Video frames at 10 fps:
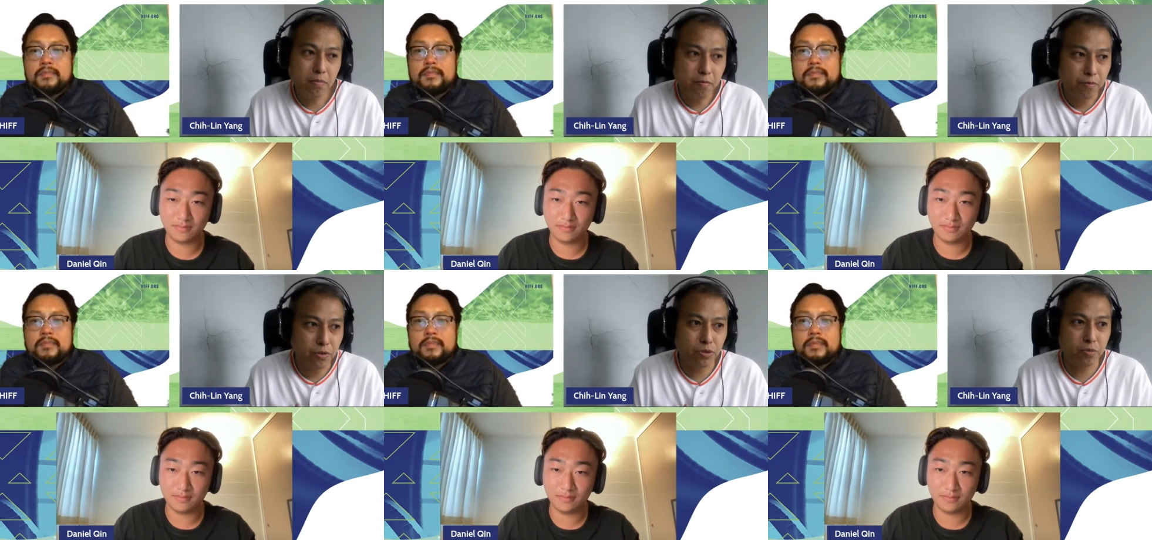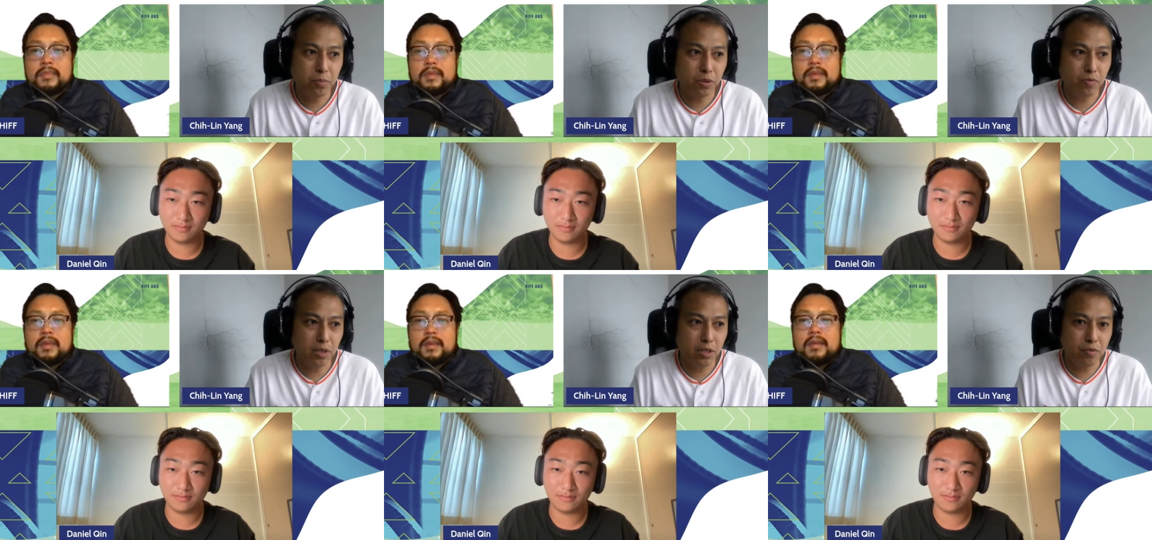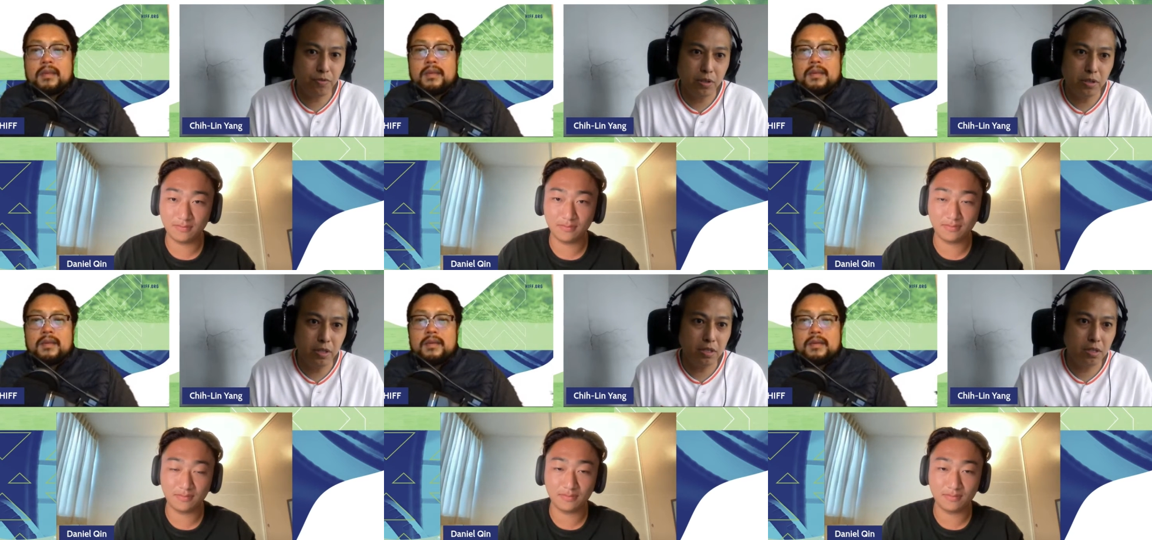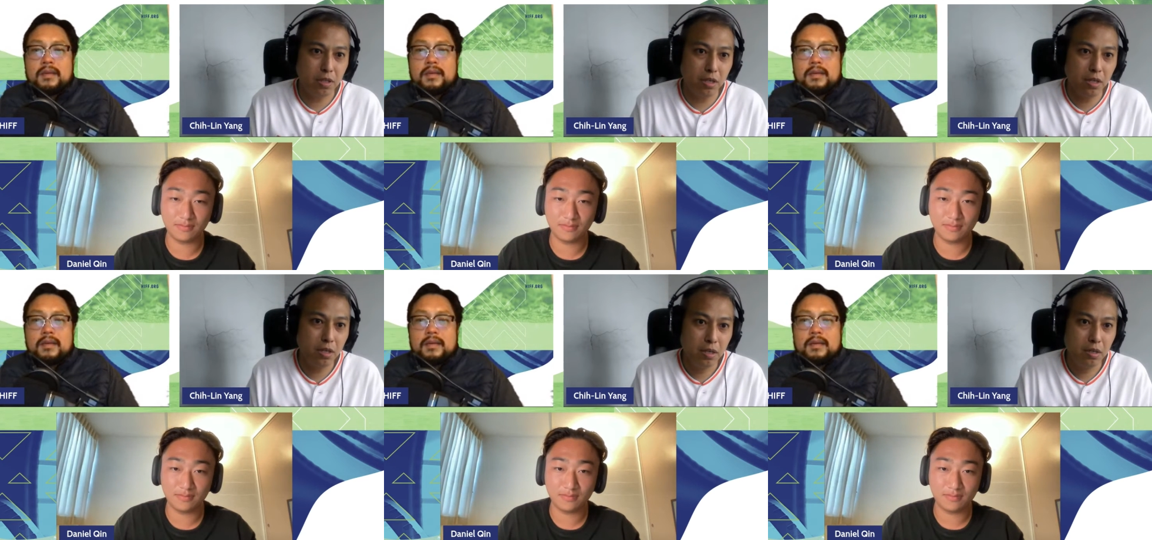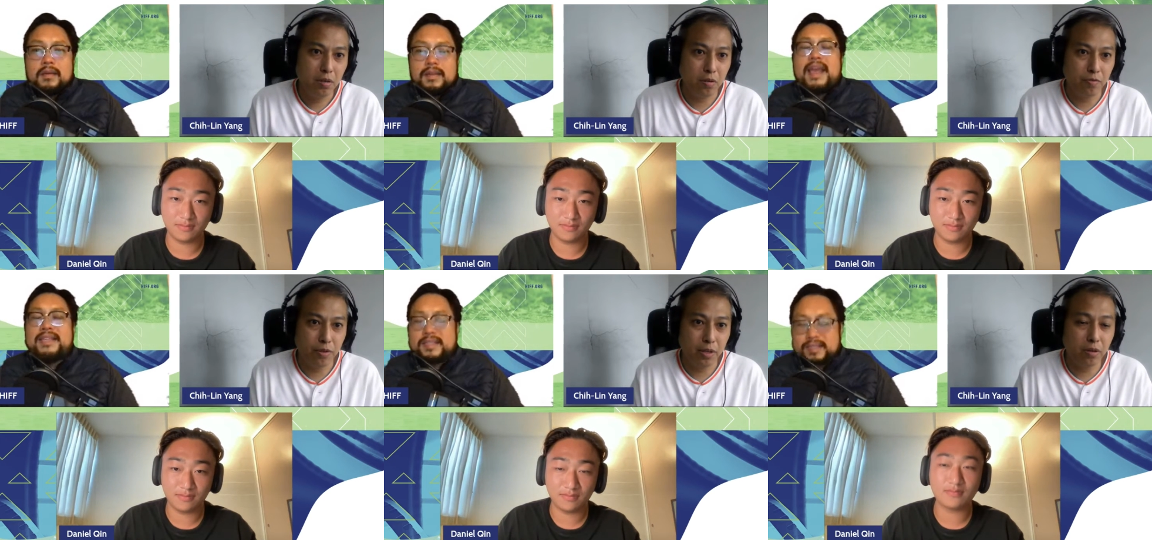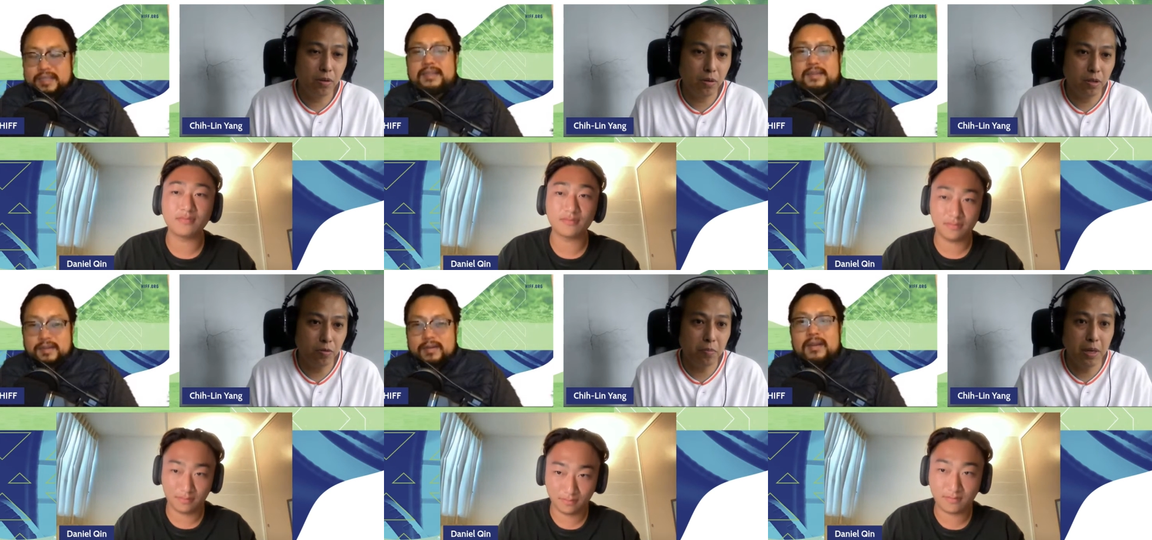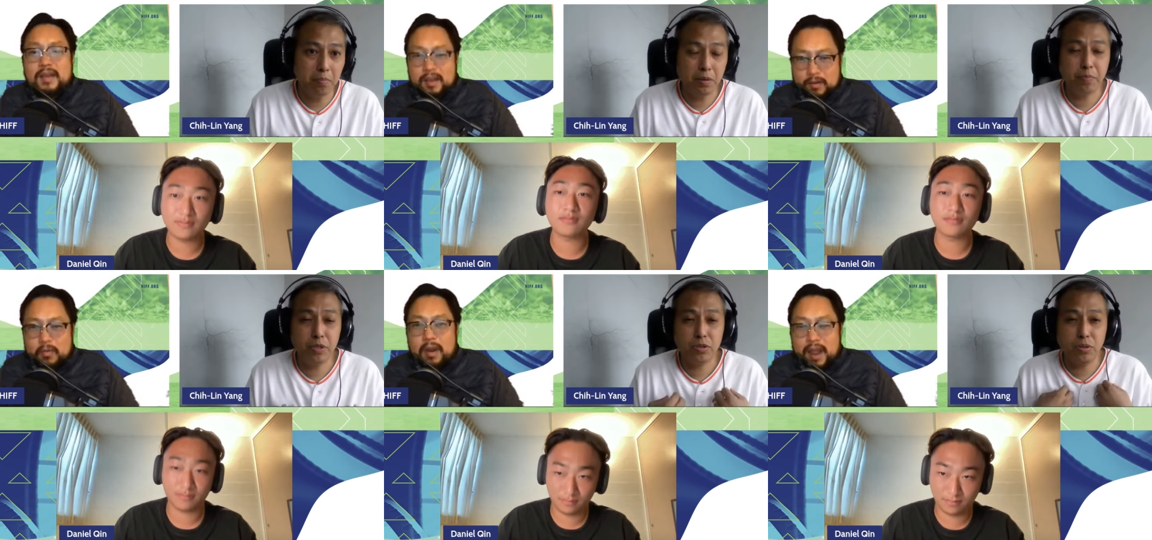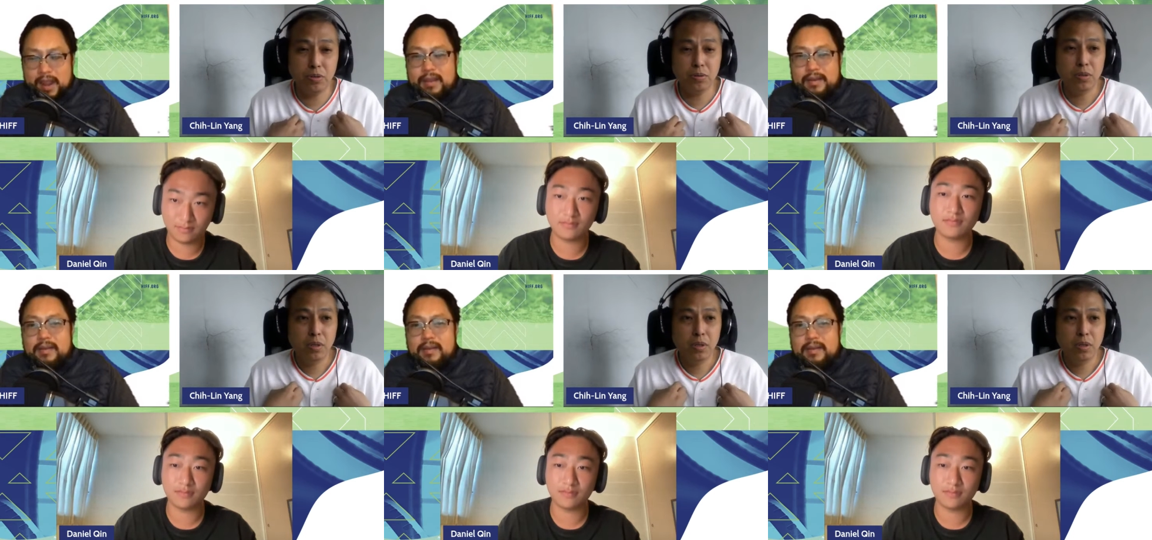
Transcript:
Speaker 1: first movie is from Disney or yes. from Hollywood. My, my personal right.